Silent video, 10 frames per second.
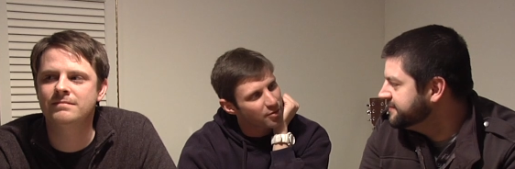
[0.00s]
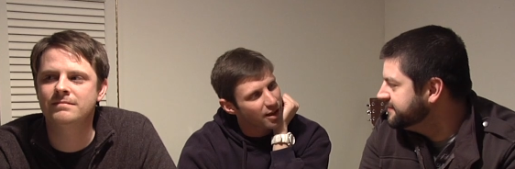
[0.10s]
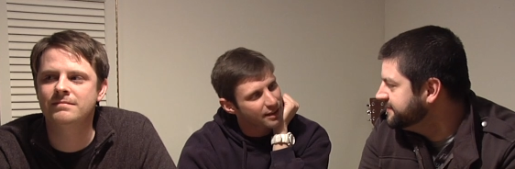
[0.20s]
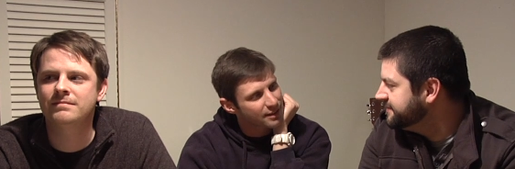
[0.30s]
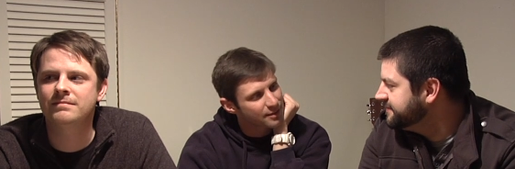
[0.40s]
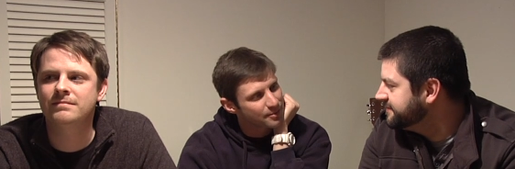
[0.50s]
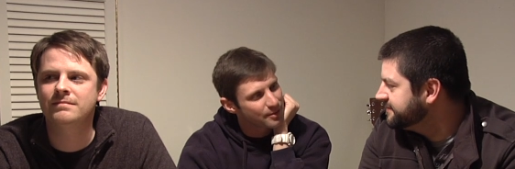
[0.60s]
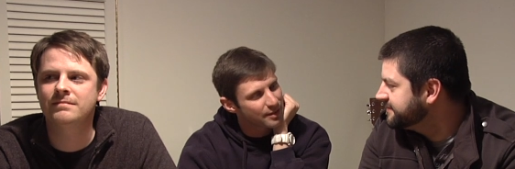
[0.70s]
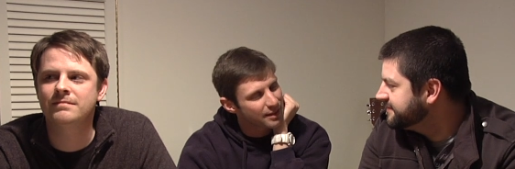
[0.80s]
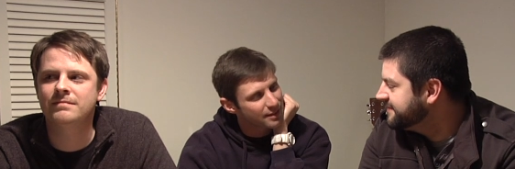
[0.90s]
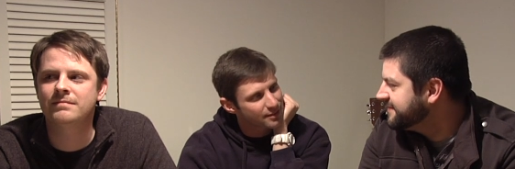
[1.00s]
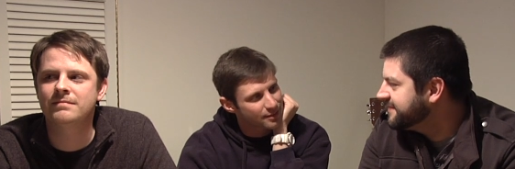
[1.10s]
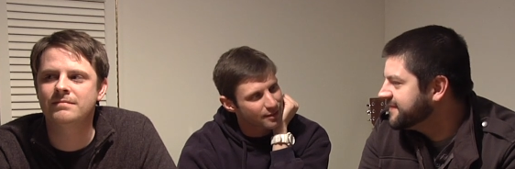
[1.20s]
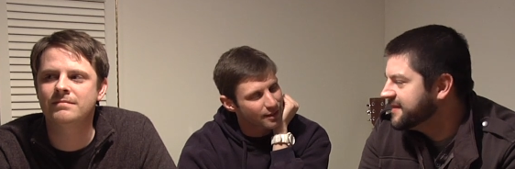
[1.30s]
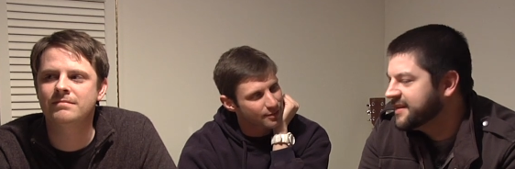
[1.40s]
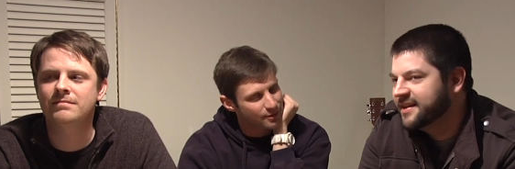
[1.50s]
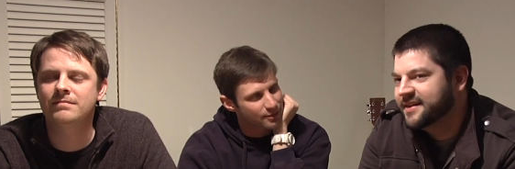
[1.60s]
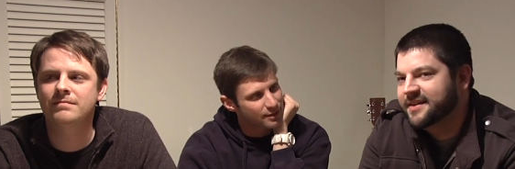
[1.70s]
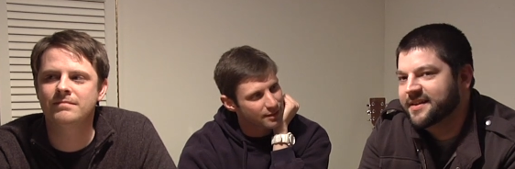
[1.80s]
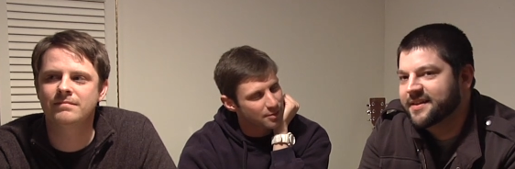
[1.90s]
Speaker 1: Block movie songs with
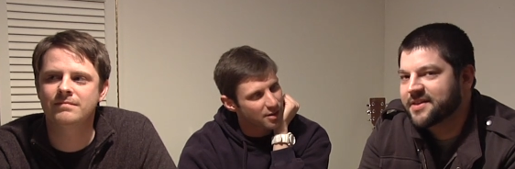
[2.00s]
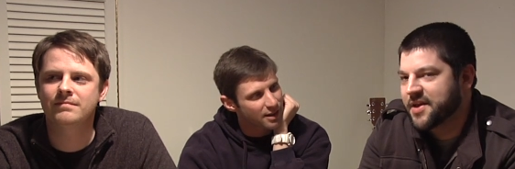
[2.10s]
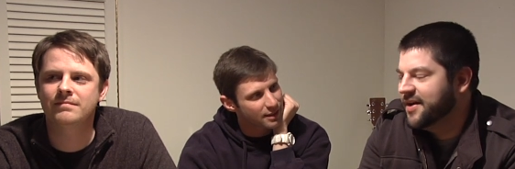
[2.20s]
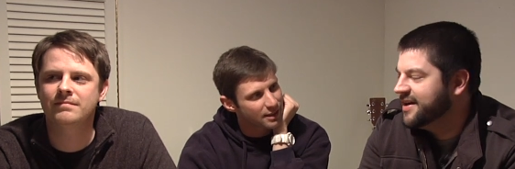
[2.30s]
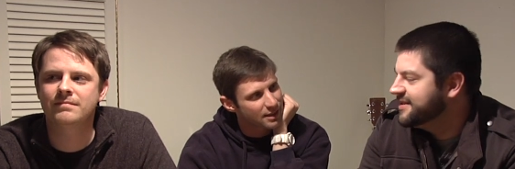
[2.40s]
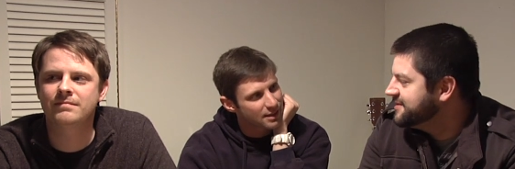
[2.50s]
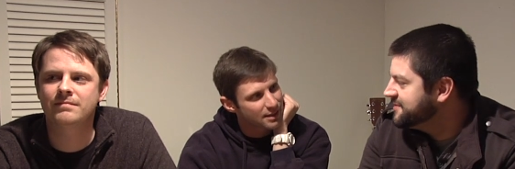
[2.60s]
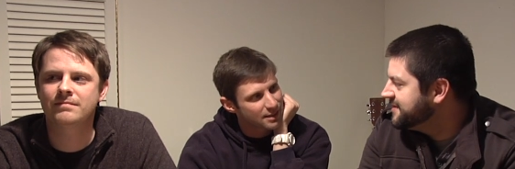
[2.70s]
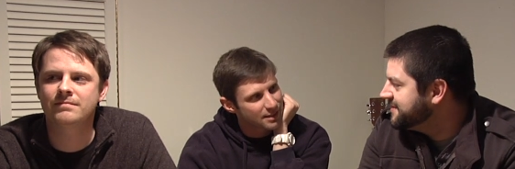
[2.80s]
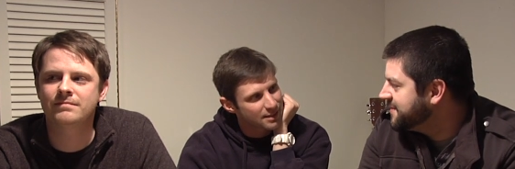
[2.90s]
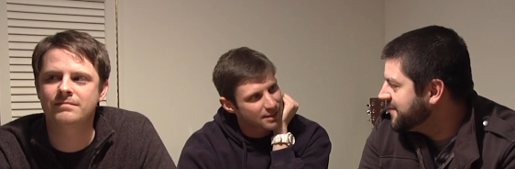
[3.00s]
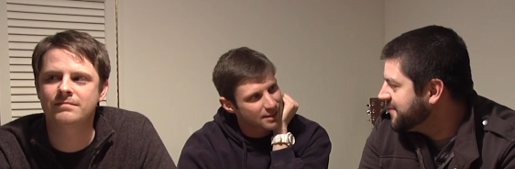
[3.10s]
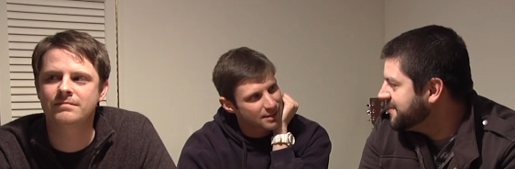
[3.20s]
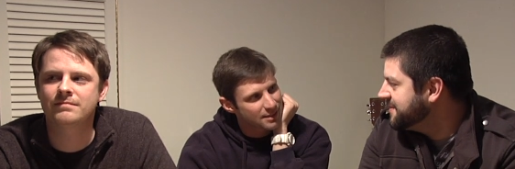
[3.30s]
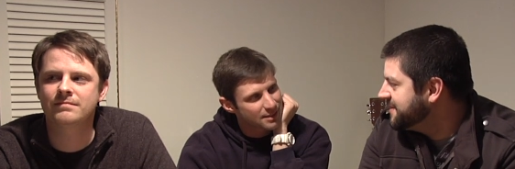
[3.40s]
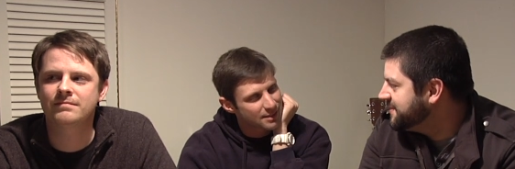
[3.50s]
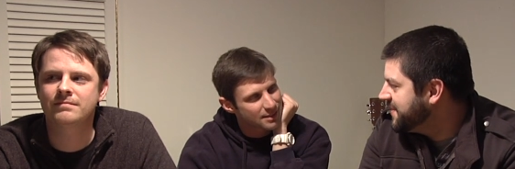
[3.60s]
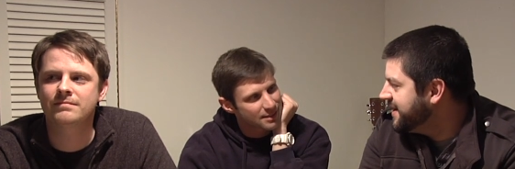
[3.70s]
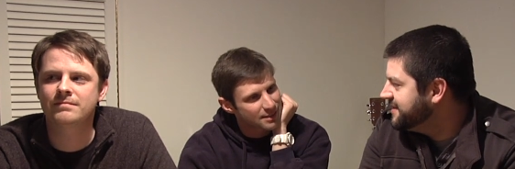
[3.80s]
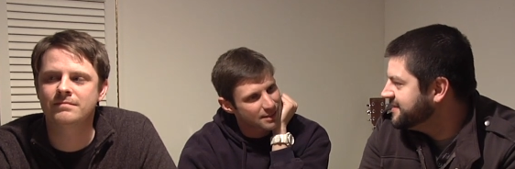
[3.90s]
New Kids on the Block? No, I
Speaker 2: just went to Mark Wahlberg's
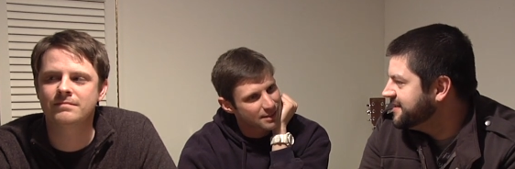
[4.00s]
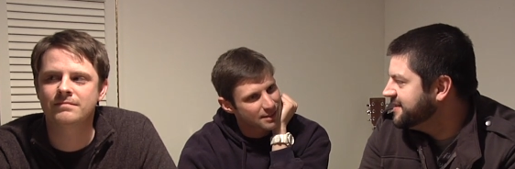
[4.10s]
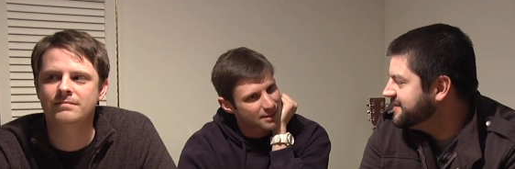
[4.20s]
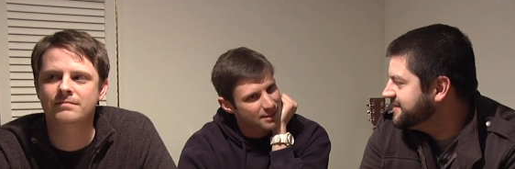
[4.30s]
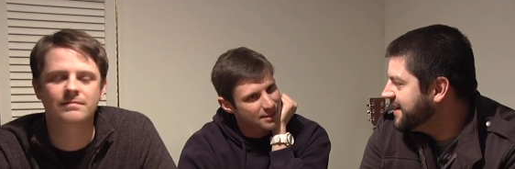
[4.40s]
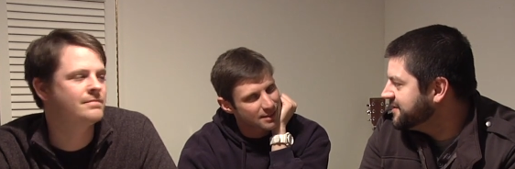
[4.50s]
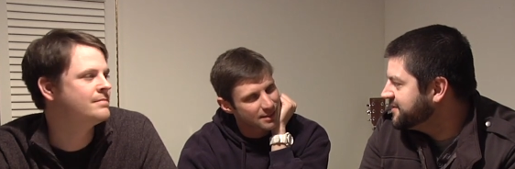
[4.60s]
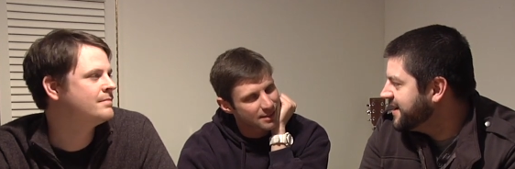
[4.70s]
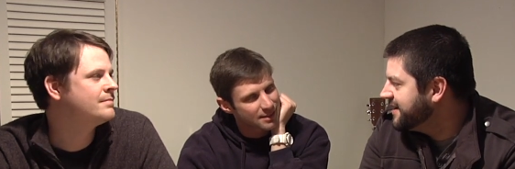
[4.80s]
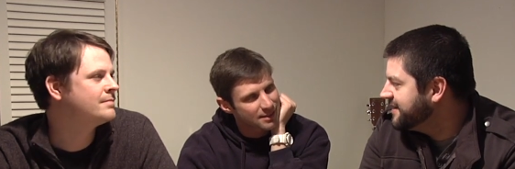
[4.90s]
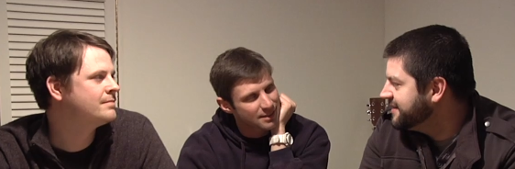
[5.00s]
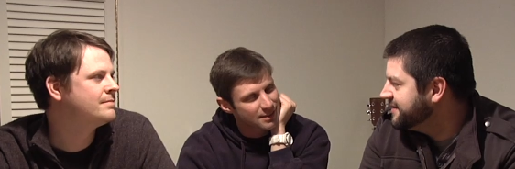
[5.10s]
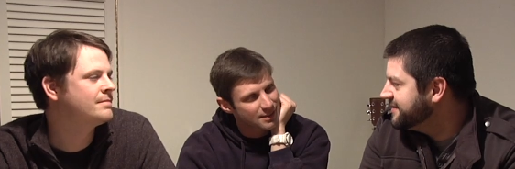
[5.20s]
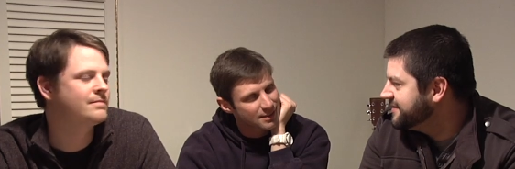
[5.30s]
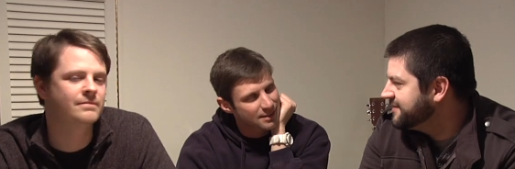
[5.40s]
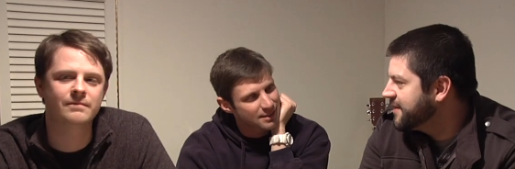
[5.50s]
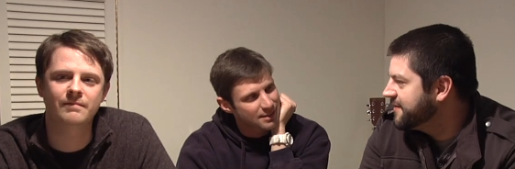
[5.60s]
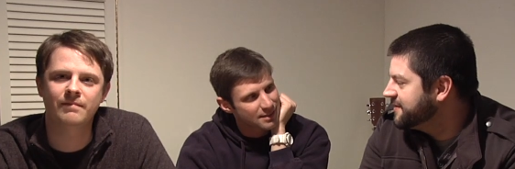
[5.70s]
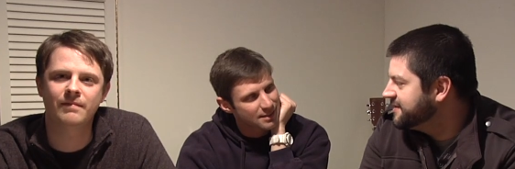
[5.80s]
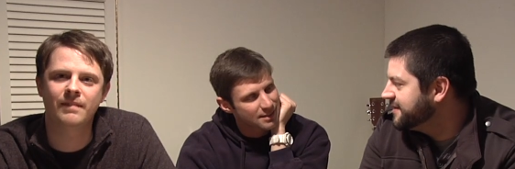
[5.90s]
page and then hit his soundtrack
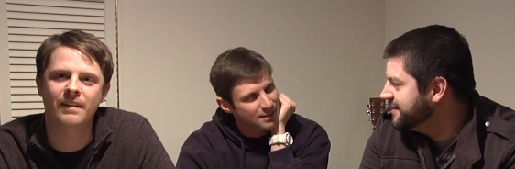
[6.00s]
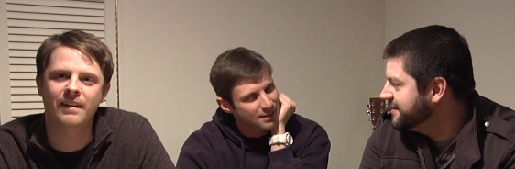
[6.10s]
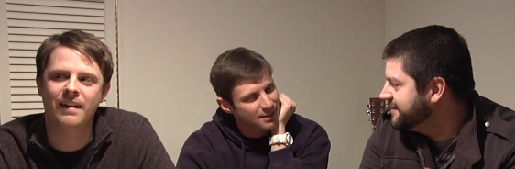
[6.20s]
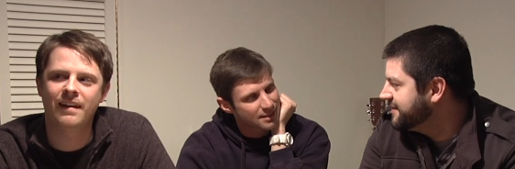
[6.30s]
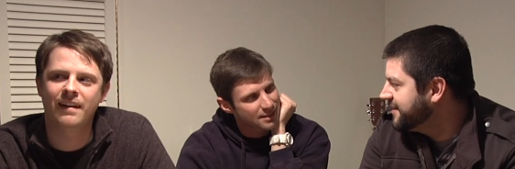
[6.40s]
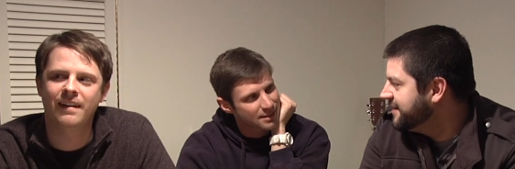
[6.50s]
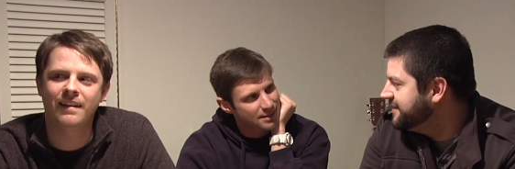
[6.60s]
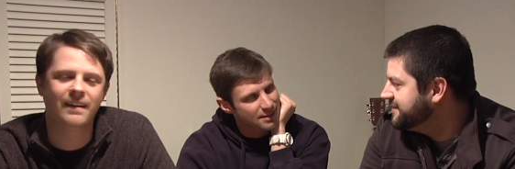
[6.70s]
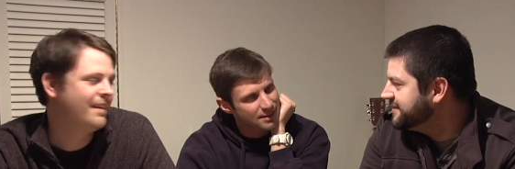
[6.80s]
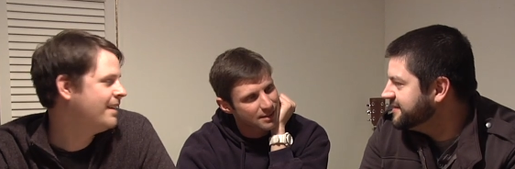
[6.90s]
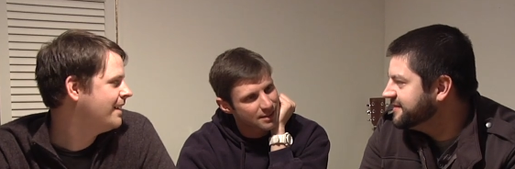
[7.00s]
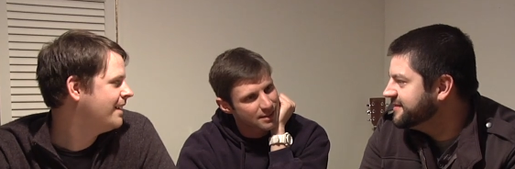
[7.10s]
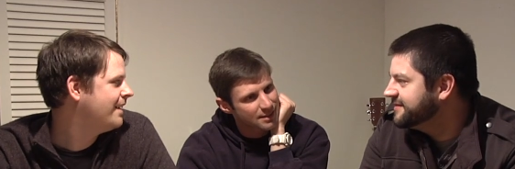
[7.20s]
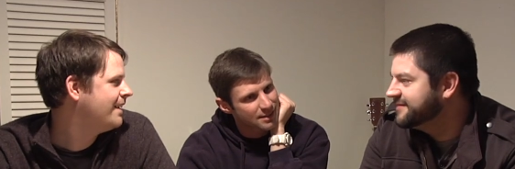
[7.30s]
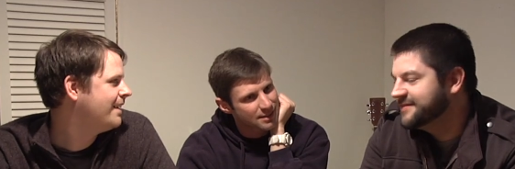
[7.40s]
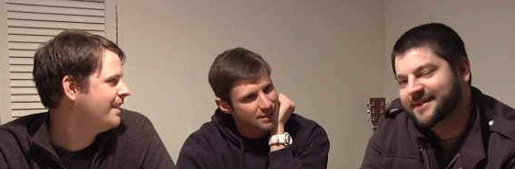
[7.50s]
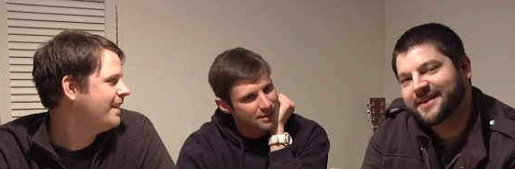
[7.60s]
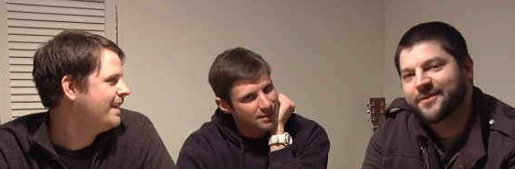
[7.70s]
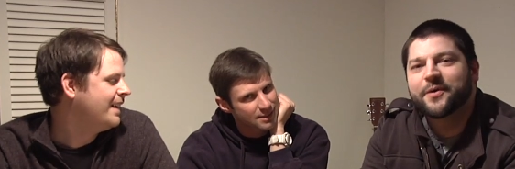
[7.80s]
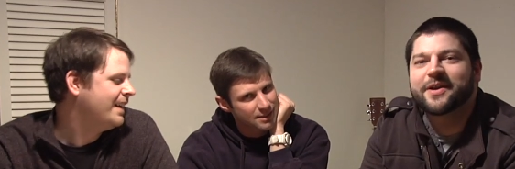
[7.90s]
reference or credits and.
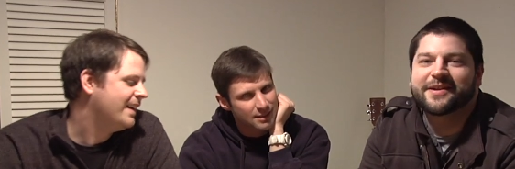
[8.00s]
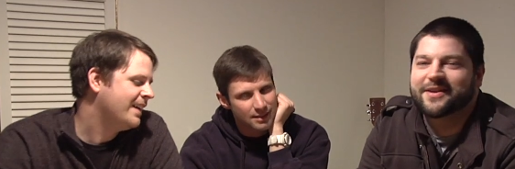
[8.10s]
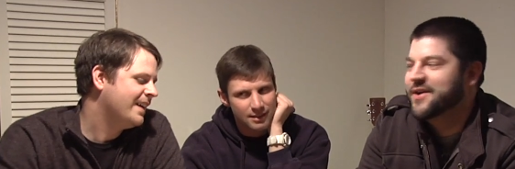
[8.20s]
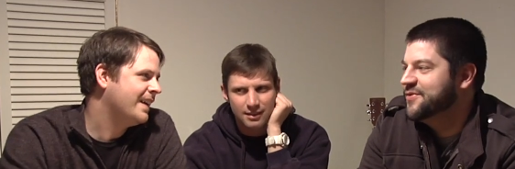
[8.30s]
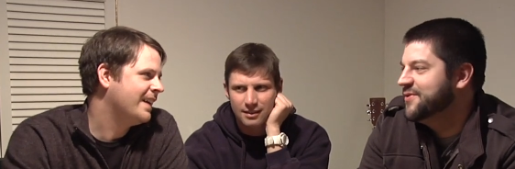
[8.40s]
We don't need to go